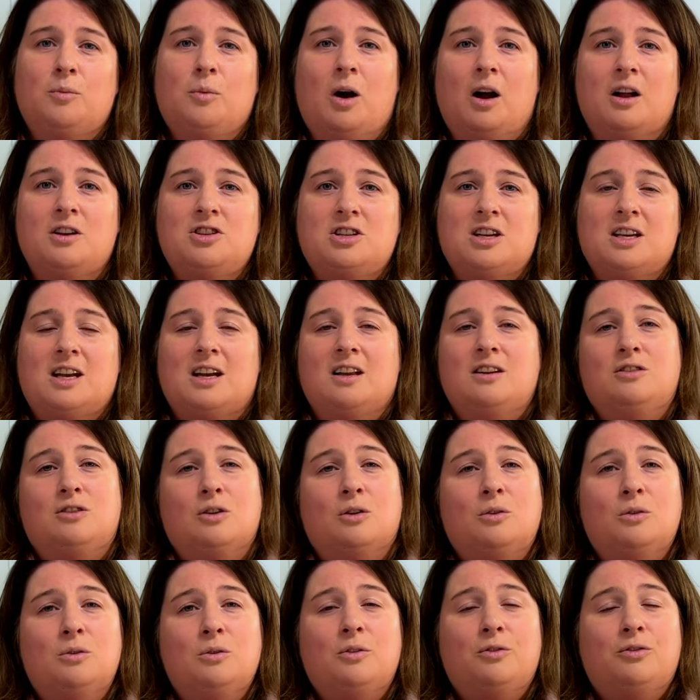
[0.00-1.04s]
watching, and
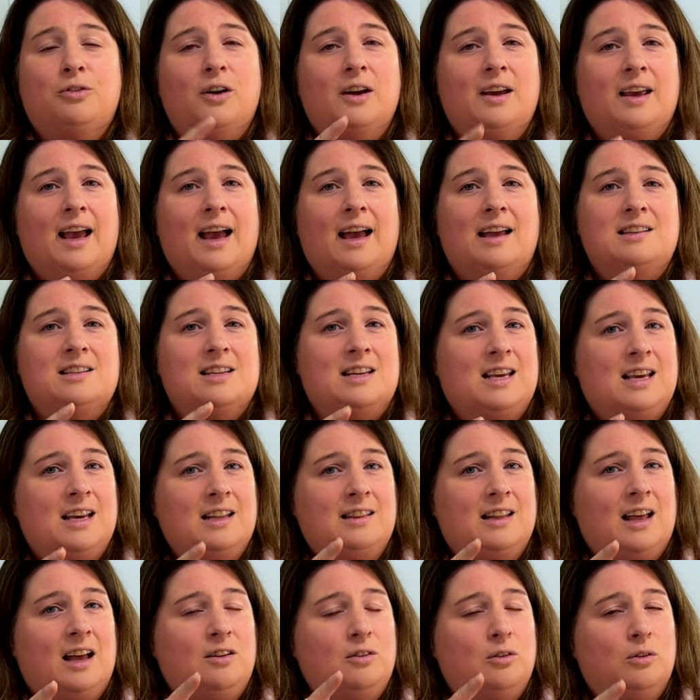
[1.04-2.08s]
don't forget to
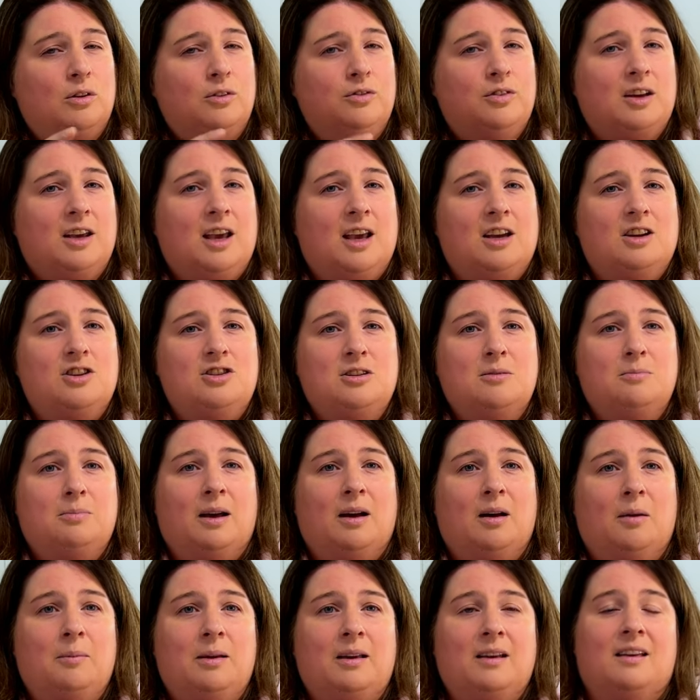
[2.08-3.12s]
hit that notification
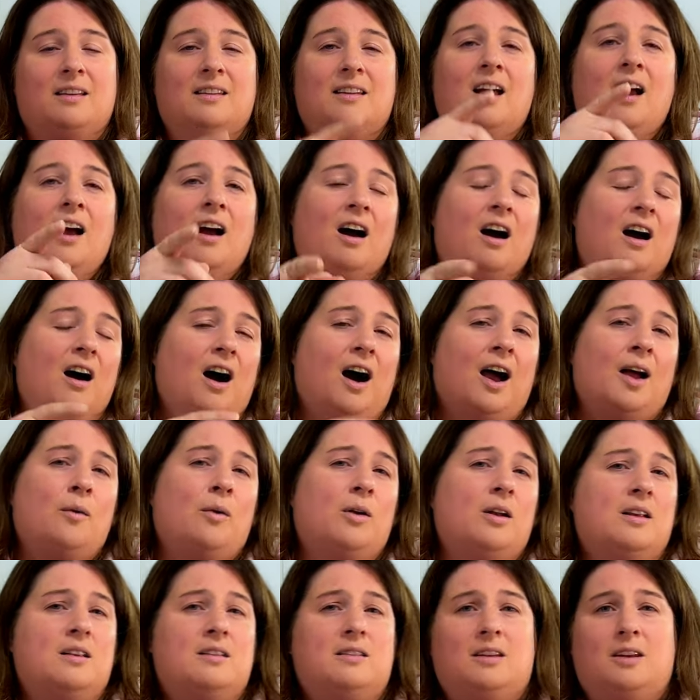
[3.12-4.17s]
bell because I
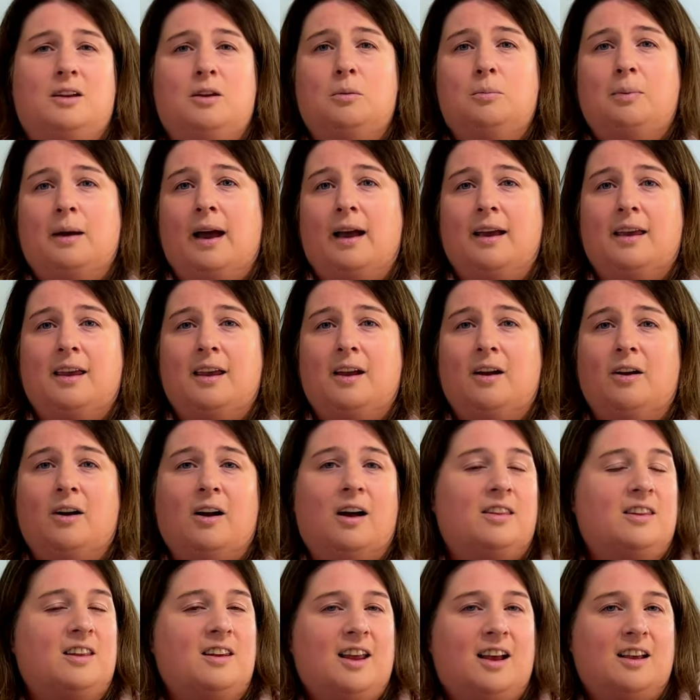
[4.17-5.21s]
want to see you back here
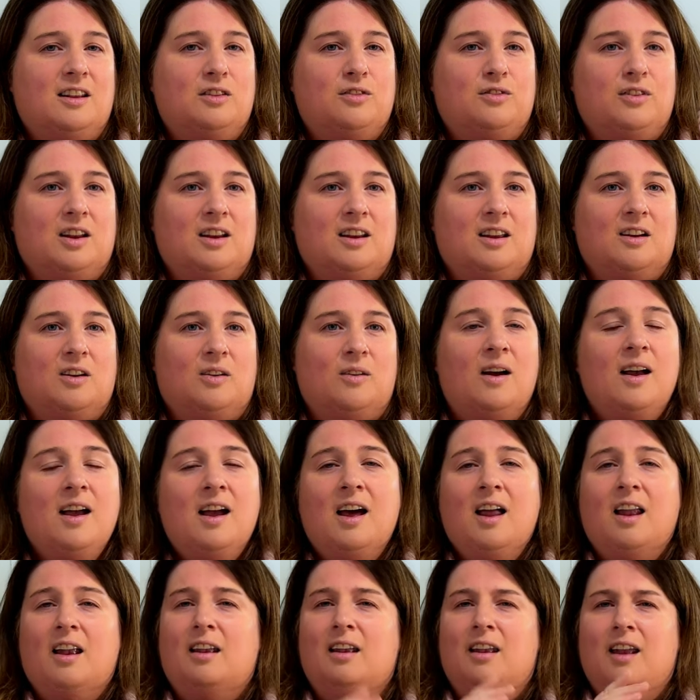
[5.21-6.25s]
on the next video.
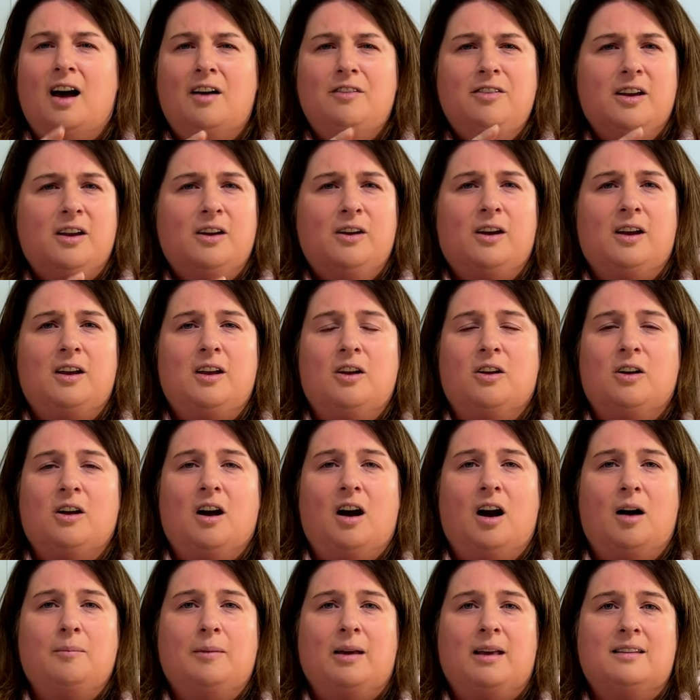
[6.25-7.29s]
Love hearing your
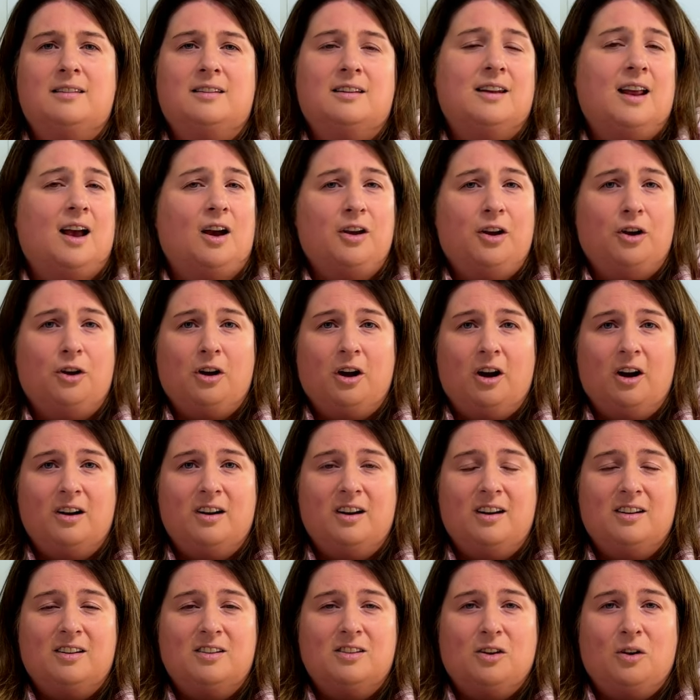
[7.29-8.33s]
comments and how your
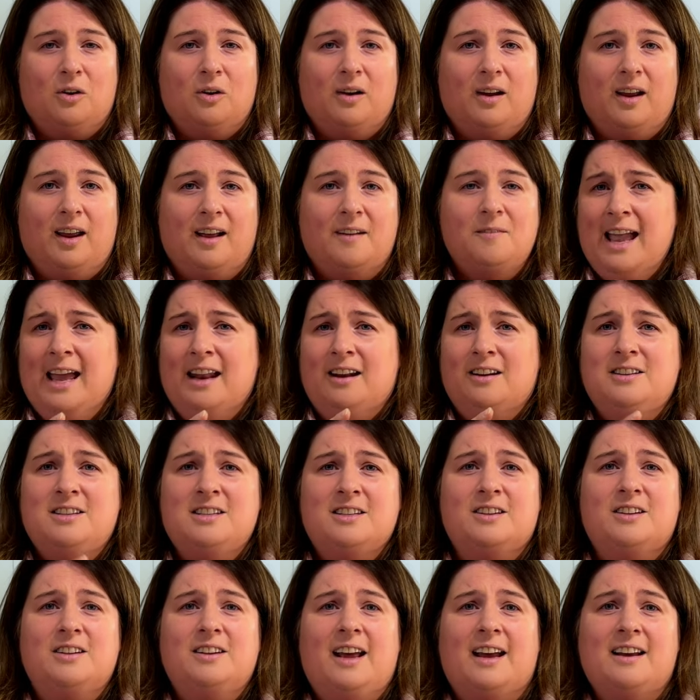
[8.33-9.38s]
garden's growing. And
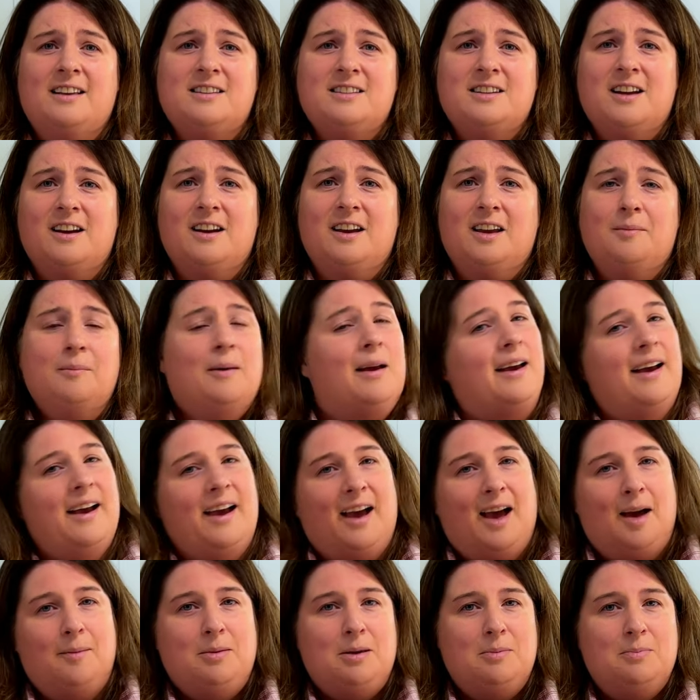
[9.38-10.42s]
until next time,
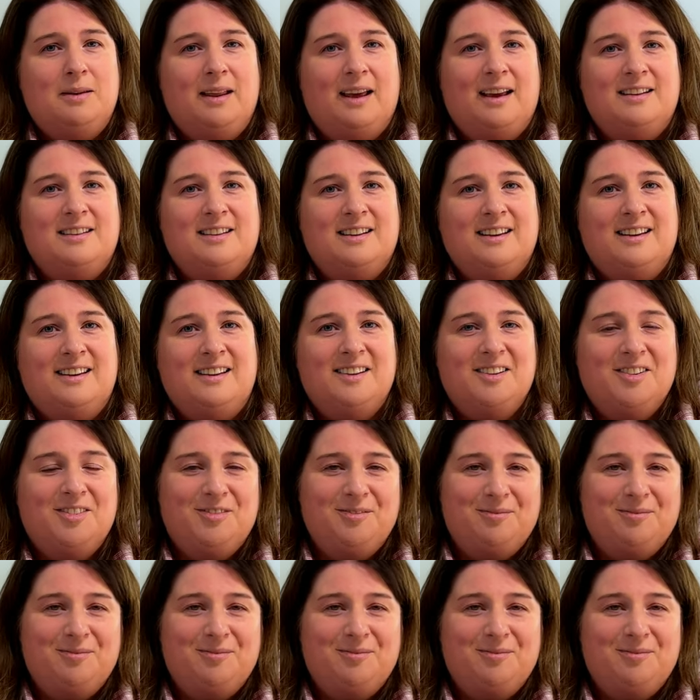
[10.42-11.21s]
happy planting.